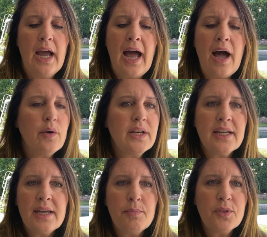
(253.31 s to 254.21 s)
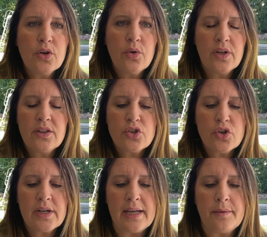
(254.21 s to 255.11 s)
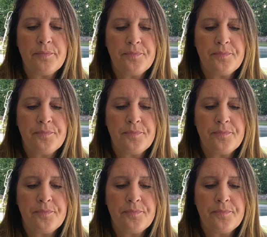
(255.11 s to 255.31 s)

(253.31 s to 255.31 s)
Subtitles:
How could he keep the coon in the tree?